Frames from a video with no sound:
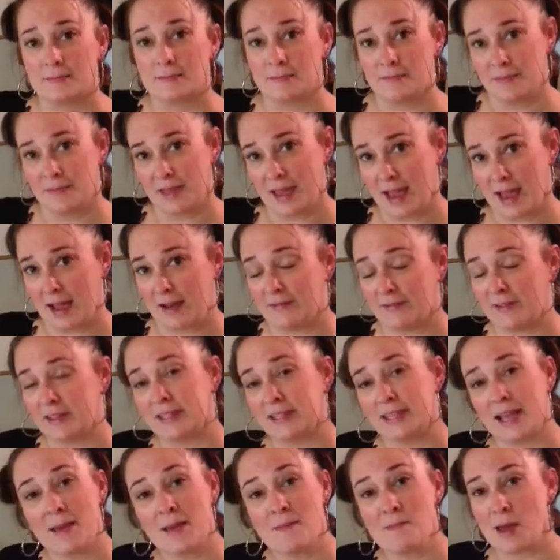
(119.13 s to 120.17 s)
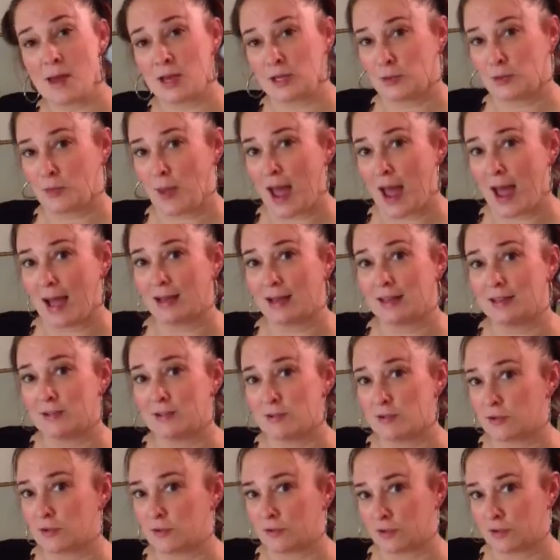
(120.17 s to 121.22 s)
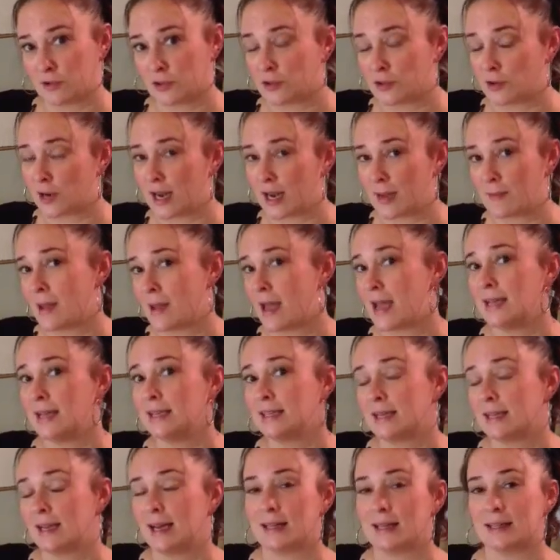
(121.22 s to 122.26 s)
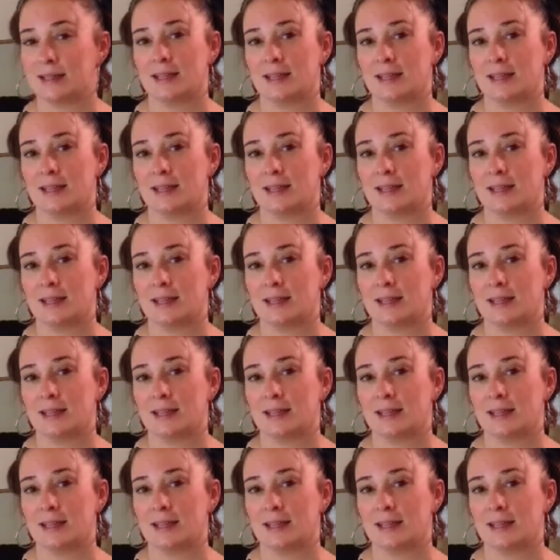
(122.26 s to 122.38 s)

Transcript: they have the same mesh bags used for straining paint at